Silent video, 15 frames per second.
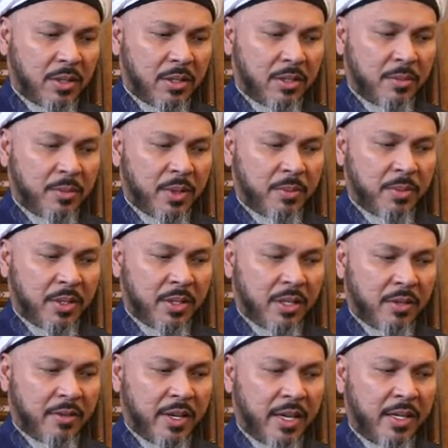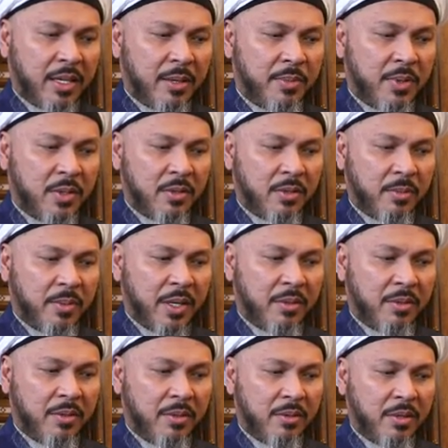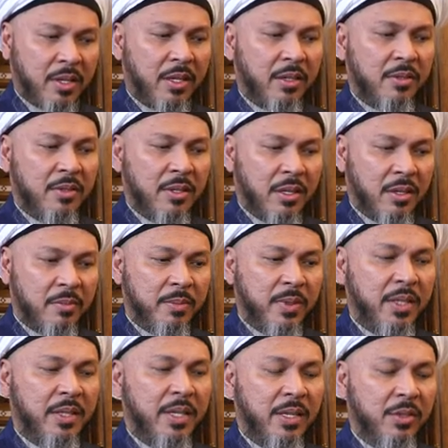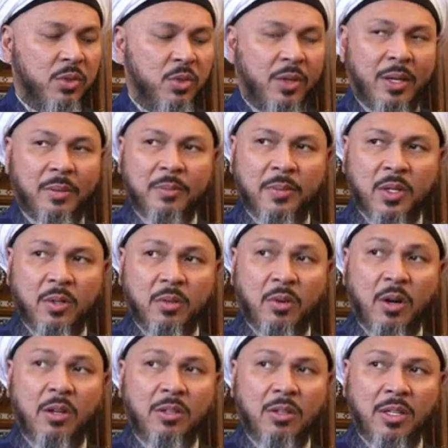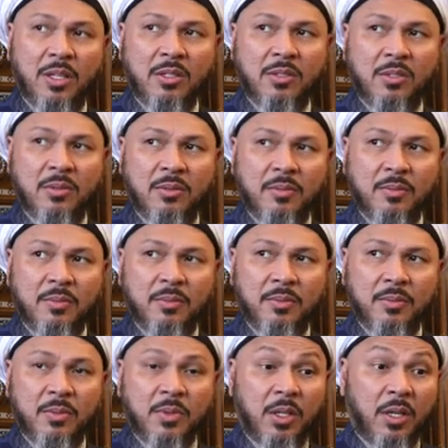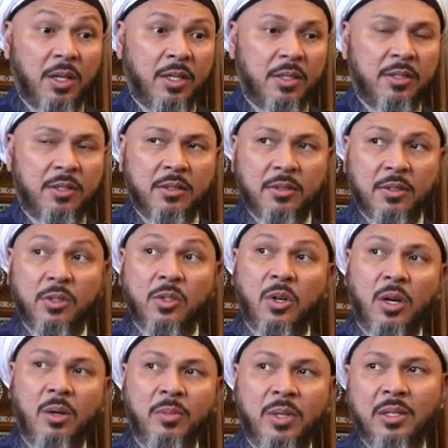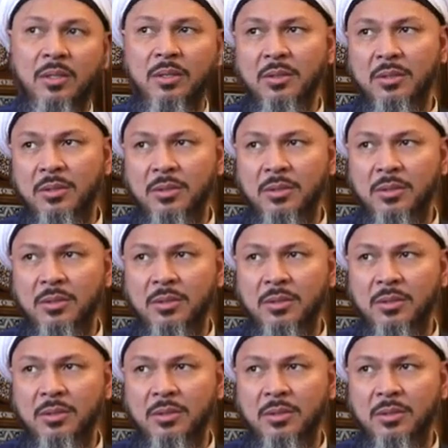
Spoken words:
A lot of people, they have hang-ups about things that have been done to them, wrong things. The hurt, the trauma.